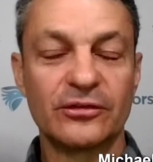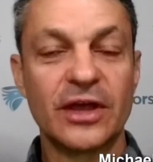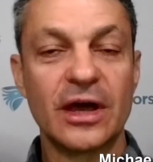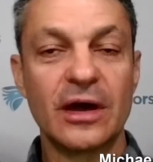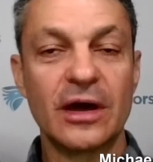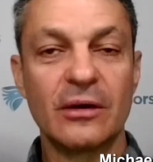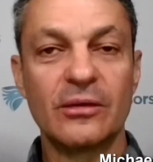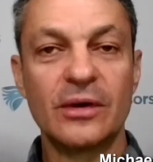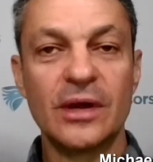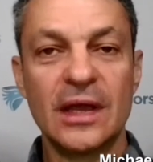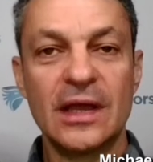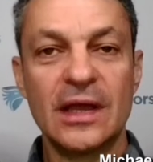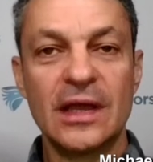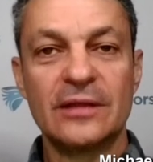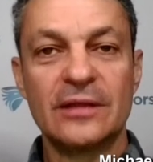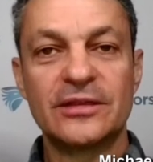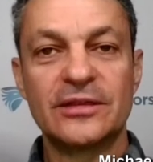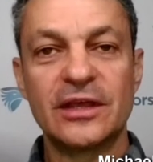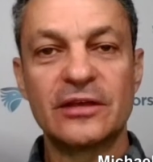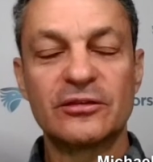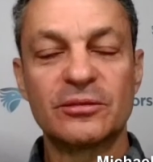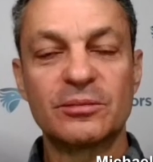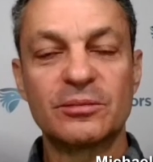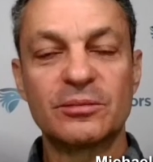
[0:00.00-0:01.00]
So
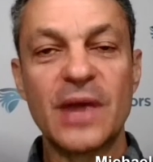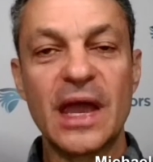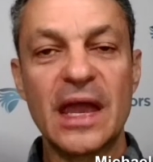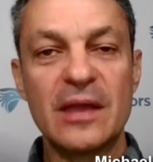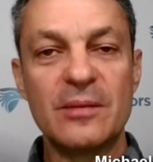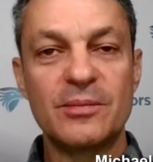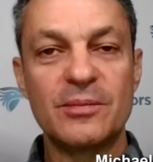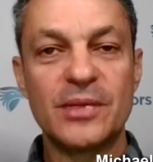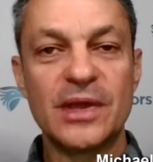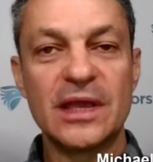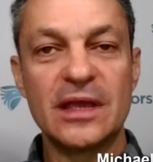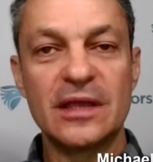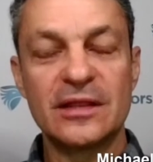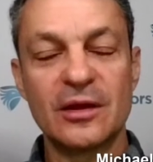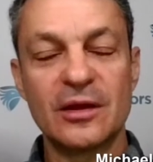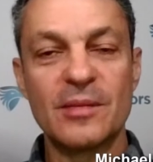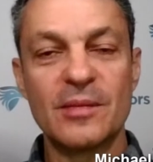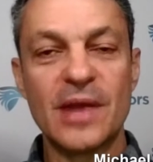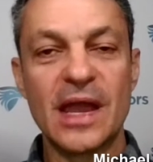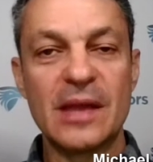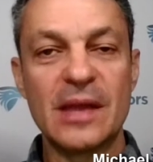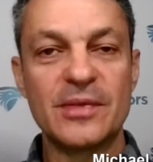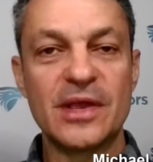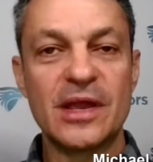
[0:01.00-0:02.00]

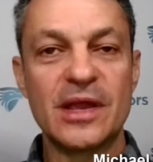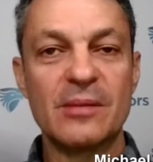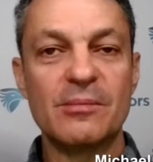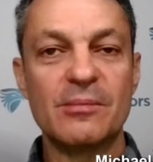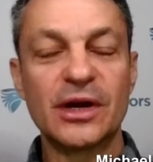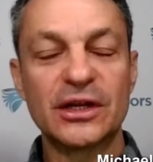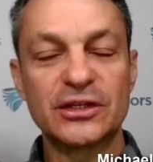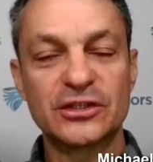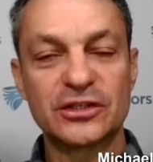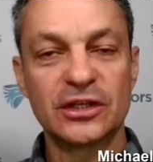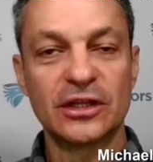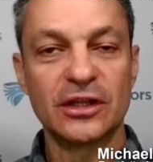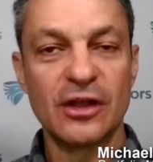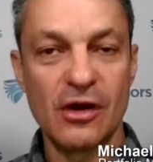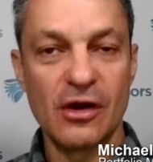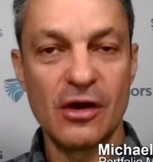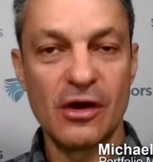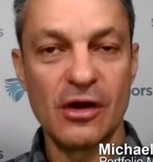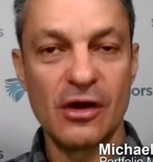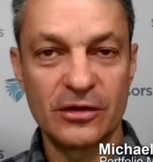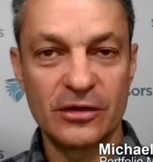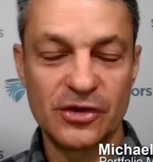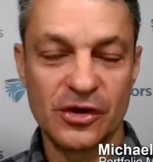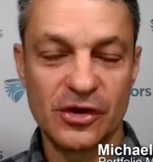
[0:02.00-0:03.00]
there may be a much
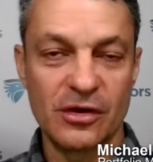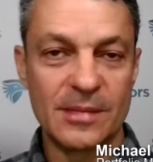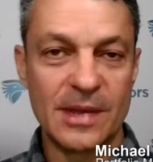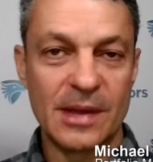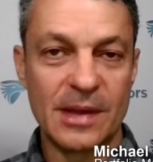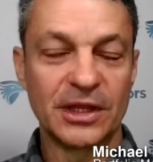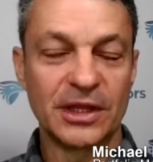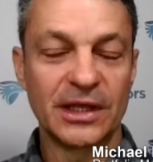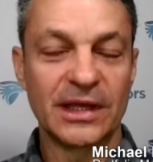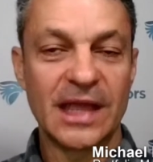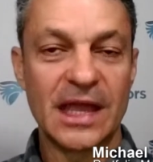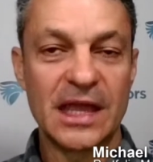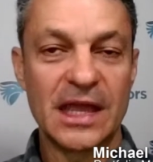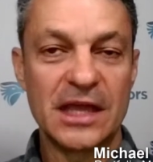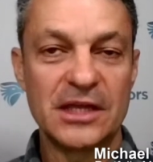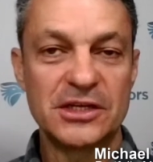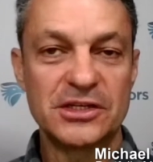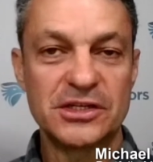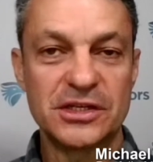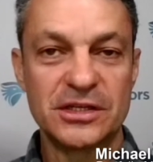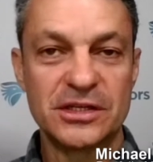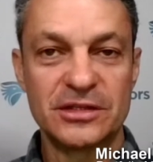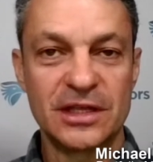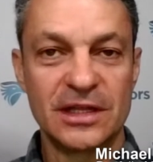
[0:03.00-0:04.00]
longer term
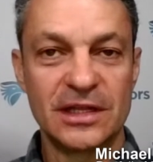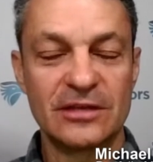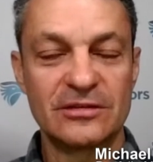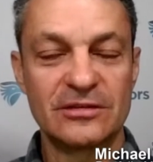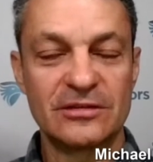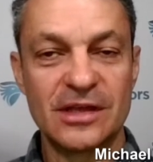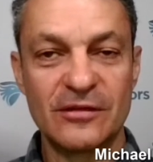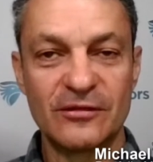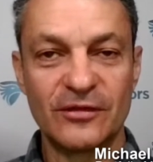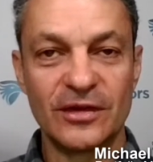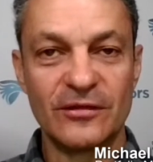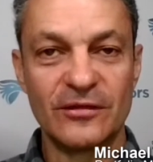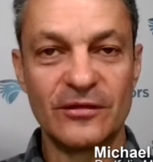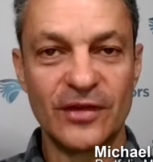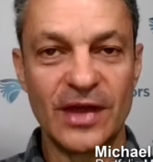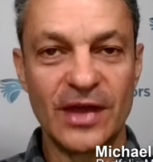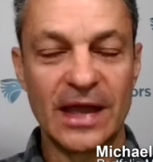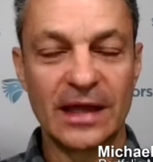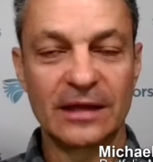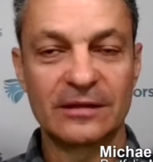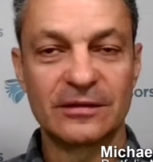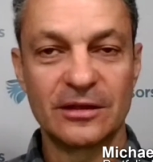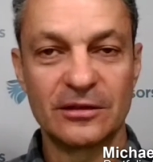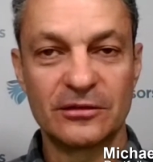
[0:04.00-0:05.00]
implication to this if in
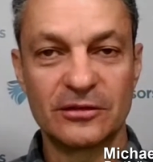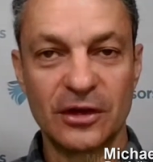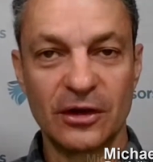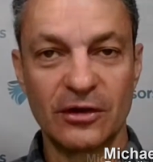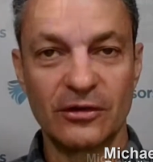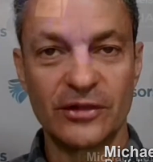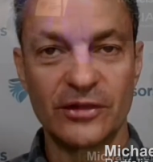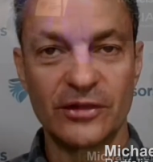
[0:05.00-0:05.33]
fact it